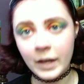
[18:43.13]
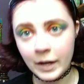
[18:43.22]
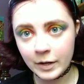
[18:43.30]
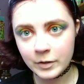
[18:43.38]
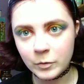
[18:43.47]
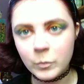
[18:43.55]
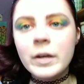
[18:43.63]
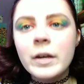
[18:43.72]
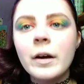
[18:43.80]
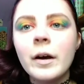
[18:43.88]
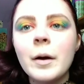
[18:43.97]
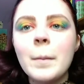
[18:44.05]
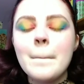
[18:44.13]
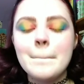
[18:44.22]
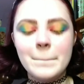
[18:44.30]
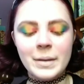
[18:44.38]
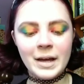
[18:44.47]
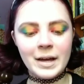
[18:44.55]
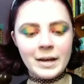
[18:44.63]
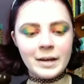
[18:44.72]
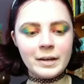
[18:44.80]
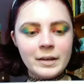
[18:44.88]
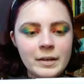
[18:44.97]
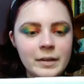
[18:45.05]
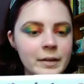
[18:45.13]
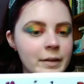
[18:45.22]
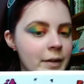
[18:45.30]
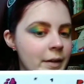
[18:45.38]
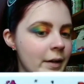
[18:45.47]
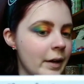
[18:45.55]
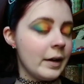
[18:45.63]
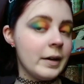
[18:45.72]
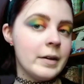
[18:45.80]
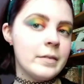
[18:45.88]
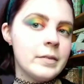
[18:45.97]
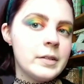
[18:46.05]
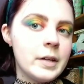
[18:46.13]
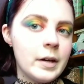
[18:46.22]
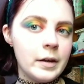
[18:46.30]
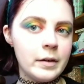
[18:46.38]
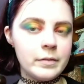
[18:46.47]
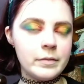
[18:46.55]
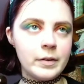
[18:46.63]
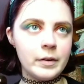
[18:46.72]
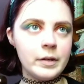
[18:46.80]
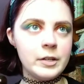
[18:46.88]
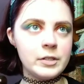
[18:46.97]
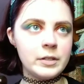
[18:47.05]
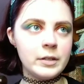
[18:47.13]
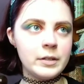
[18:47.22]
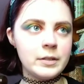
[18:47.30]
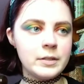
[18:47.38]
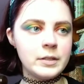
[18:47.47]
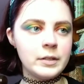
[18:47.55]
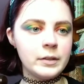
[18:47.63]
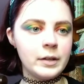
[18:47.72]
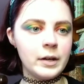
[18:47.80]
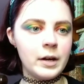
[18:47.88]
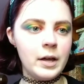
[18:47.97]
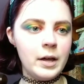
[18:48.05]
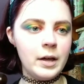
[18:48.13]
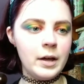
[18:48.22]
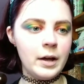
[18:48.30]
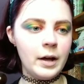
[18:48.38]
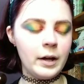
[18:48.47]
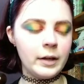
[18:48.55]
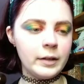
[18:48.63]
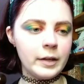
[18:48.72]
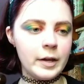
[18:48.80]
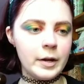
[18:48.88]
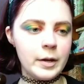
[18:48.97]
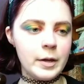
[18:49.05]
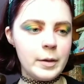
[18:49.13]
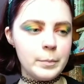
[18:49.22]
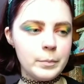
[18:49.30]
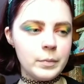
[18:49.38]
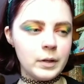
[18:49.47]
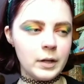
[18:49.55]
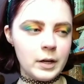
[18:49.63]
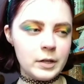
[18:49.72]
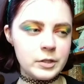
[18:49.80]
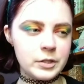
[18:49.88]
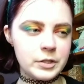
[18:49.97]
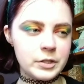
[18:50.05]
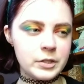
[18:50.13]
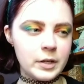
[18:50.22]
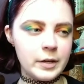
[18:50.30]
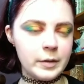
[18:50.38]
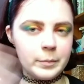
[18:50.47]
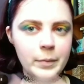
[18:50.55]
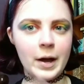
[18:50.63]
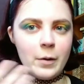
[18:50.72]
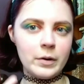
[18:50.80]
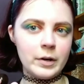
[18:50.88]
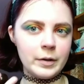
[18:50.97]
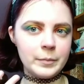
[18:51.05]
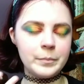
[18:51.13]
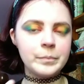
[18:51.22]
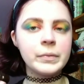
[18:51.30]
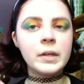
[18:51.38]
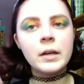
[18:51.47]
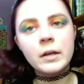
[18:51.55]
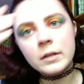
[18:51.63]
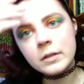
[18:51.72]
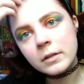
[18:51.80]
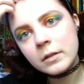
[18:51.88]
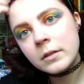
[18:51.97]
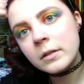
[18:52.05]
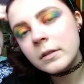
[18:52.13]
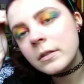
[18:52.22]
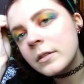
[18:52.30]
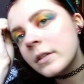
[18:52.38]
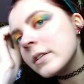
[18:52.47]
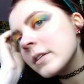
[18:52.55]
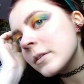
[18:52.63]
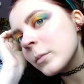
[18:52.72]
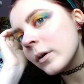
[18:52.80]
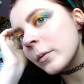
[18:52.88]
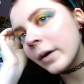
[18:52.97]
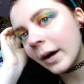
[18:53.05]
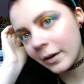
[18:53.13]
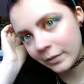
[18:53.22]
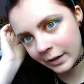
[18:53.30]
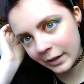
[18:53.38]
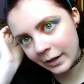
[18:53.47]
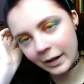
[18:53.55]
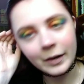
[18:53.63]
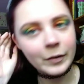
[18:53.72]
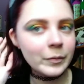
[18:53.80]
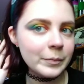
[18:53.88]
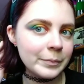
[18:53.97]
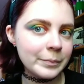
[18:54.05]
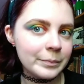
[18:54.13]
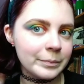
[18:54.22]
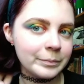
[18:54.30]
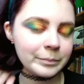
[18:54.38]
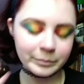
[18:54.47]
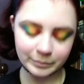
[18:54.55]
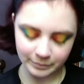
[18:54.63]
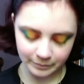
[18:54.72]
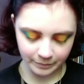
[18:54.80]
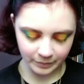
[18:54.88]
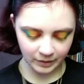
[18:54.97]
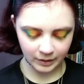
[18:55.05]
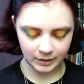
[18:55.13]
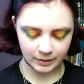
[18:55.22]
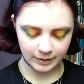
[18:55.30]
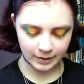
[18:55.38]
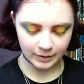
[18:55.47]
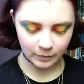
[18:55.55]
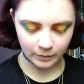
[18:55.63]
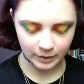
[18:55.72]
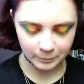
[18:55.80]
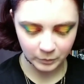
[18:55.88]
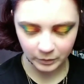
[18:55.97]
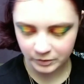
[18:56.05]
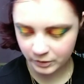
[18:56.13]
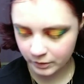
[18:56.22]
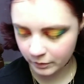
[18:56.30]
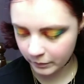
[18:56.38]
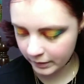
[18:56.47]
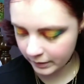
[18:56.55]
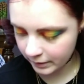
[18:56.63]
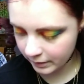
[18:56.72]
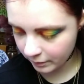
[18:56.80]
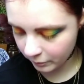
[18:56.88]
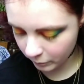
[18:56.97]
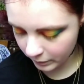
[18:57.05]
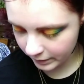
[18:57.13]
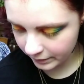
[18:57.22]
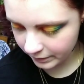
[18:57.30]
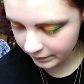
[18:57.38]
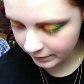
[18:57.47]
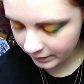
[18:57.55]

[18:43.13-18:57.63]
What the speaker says: And we are back. I have done foundation, concealer, highlight, and blush, and powder. So this is where we're at right now. Now I'm going to go in with